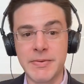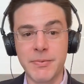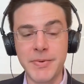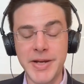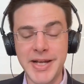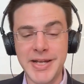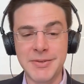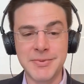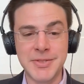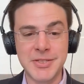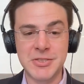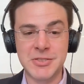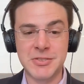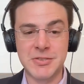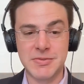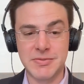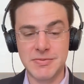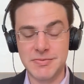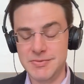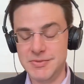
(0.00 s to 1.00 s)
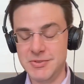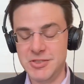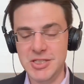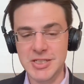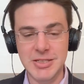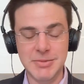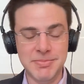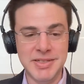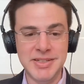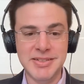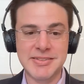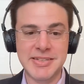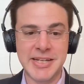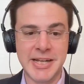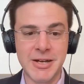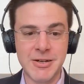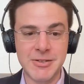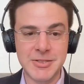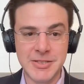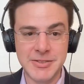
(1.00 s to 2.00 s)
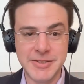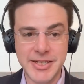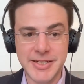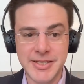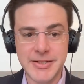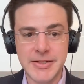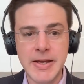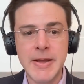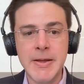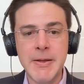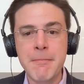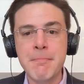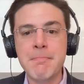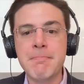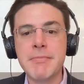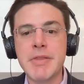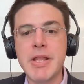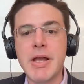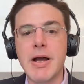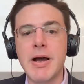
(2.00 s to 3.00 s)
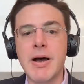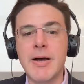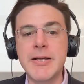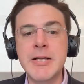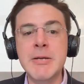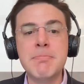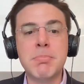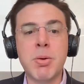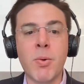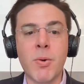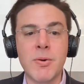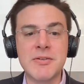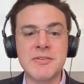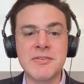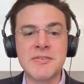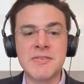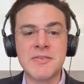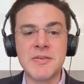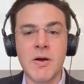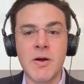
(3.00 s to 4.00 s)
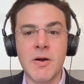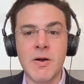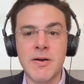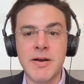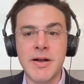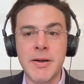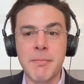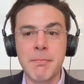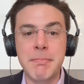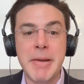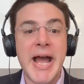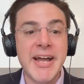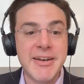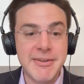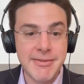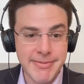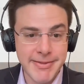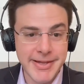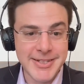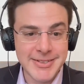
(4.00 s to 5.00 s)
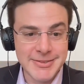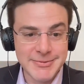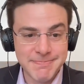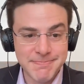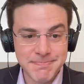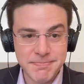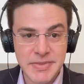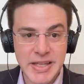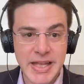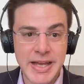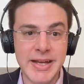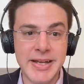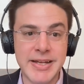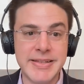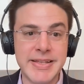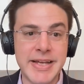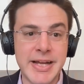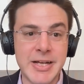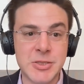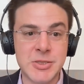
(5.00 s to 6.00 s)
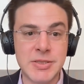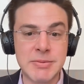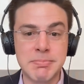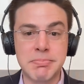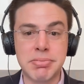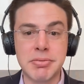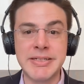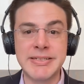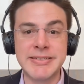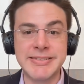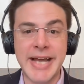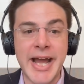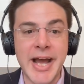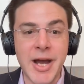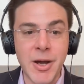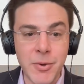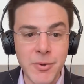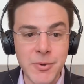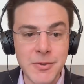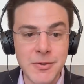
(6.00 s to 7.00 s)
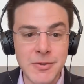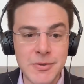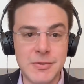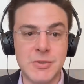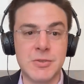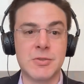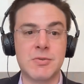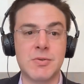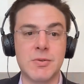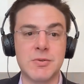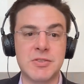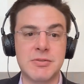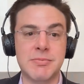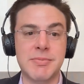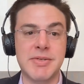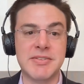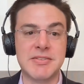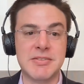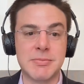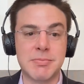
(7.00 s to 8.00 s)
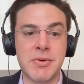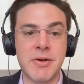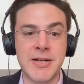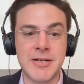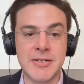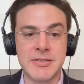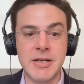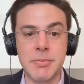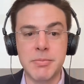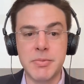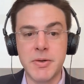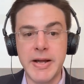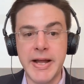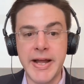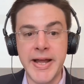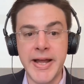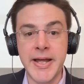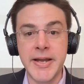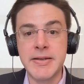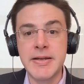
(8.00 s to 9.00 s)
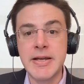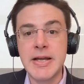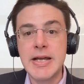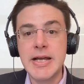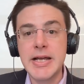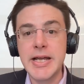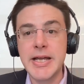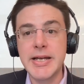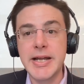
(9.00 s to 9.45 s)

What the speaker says: way in which GDP is calculated, imports are a bad thing. They actually bring down your gross domestic product number. And in